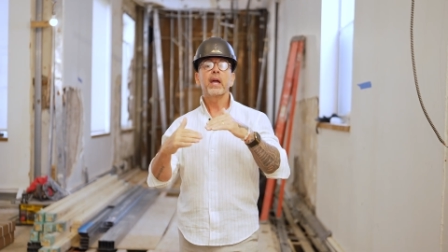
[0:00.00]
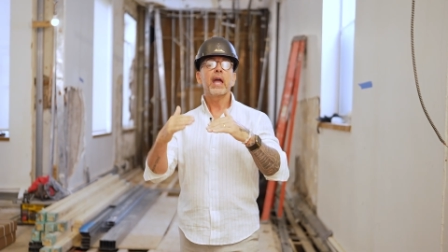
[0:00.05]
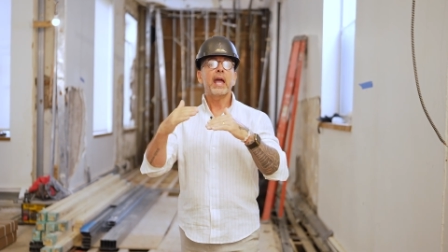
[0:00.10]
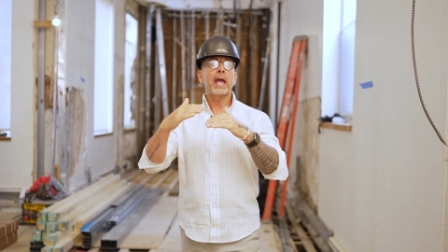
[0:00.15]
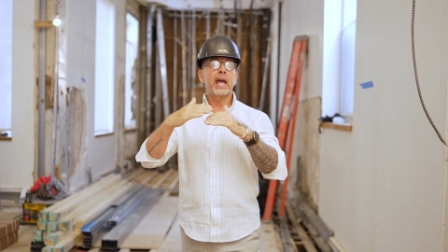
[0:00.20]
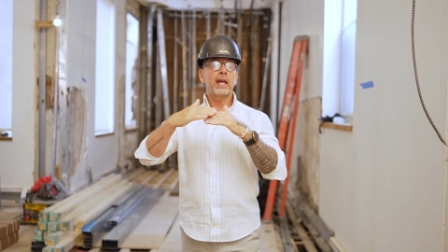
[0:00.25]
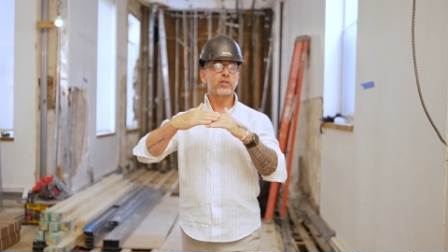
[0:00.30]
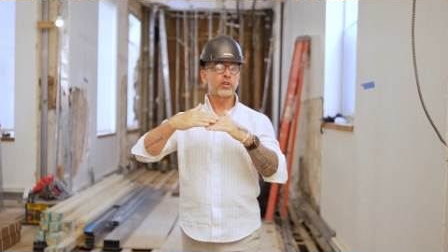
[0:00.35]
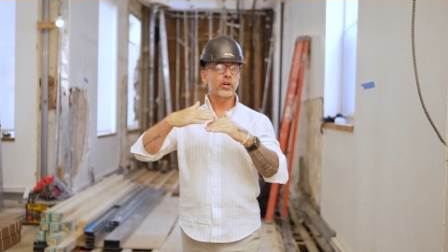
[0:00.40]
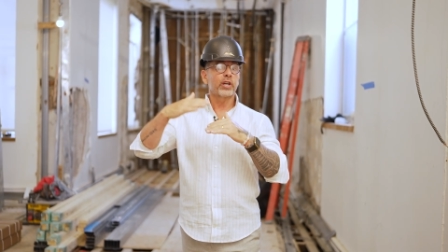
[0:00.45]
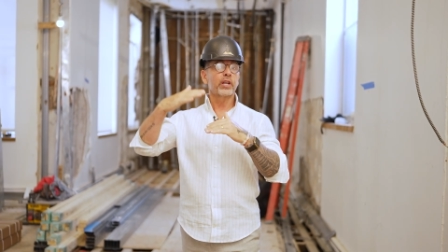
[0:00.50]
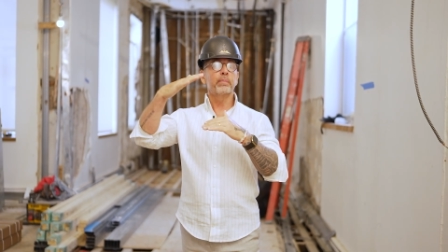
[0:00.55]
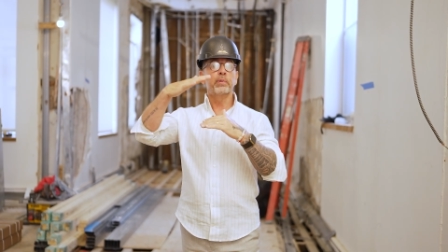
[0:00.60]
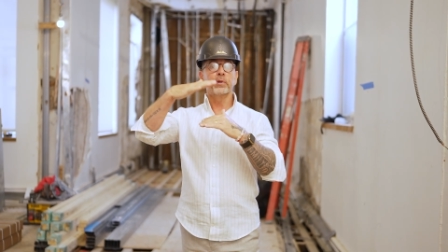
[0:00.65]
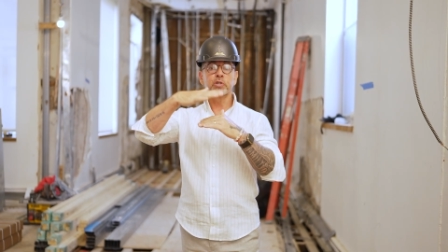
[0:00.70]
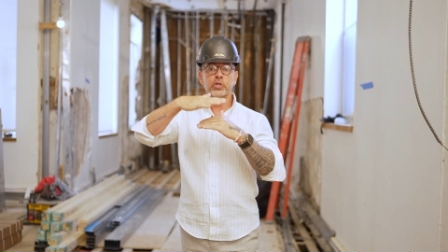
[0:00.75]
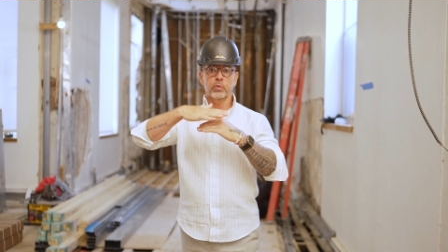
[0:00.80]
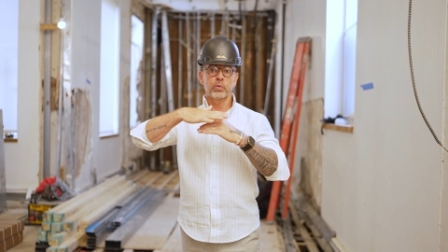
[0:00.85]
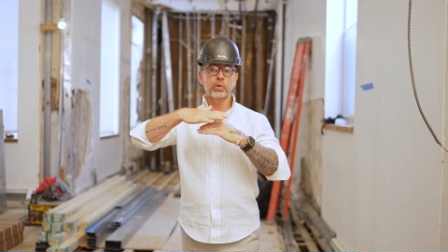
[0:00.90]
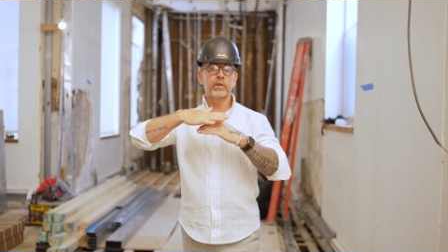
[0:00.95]
and you're gonna
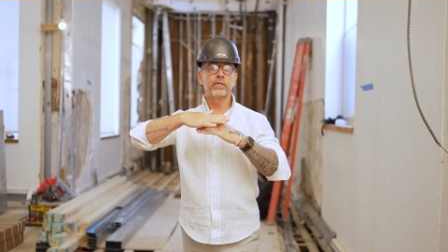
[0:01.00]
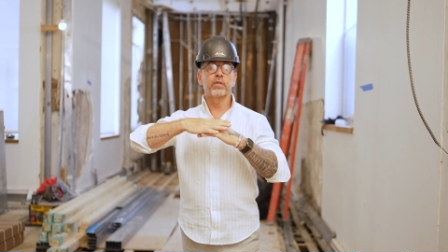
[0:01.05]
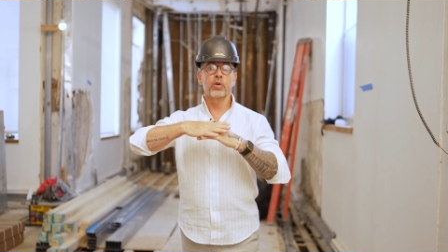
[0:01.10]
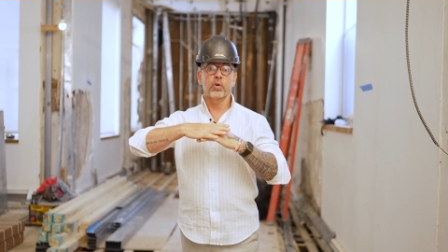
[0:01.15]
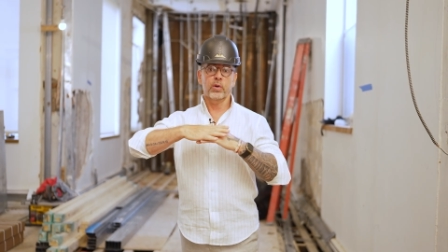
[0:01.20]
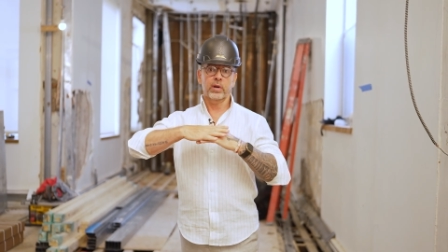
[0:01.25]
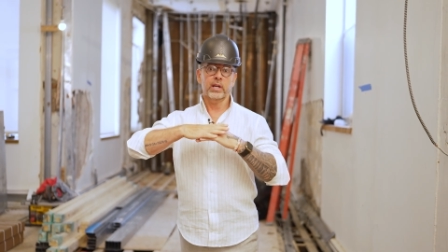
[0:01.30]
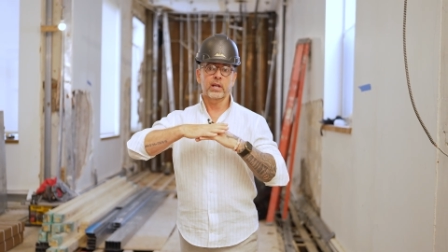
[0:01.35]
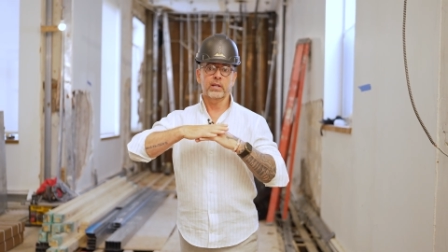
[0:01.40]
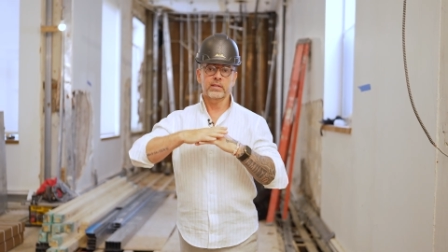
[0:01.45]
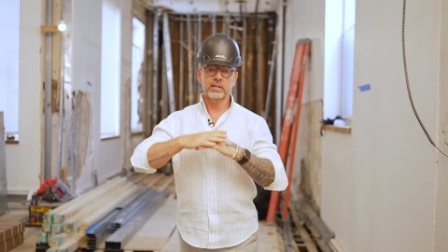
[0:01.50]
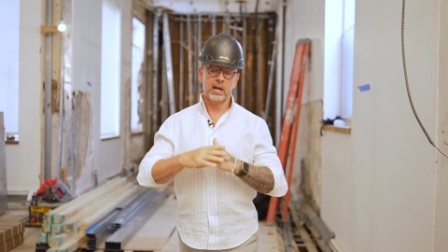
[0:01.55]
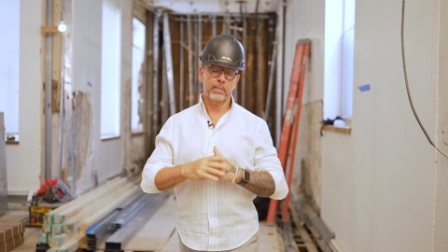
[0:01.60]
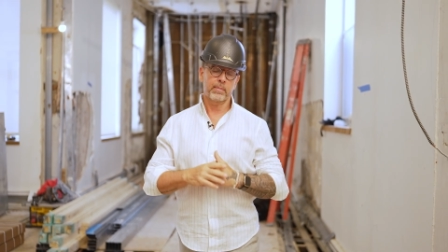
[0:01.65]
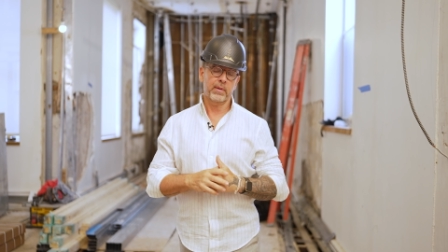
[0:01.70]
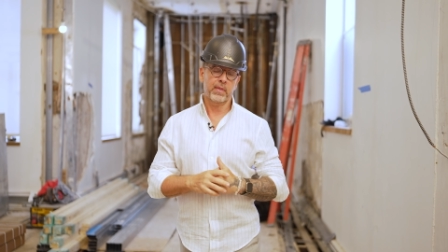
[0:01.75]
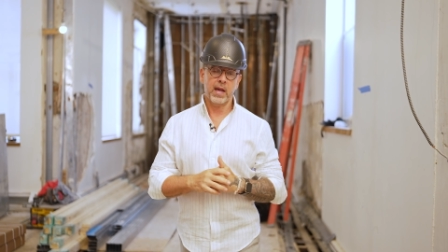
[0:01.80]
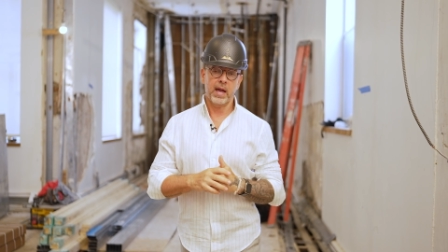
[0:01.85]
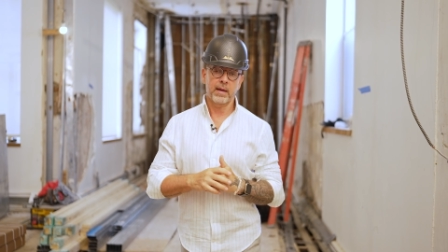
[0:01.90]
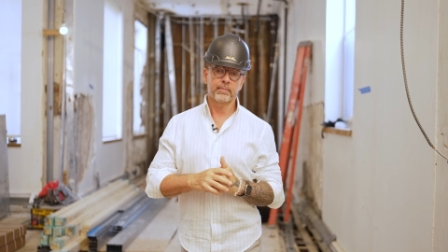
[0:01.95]
put your wood flooring on top
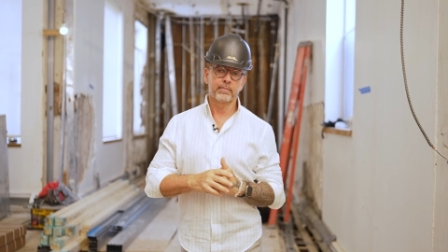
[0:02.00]
of that.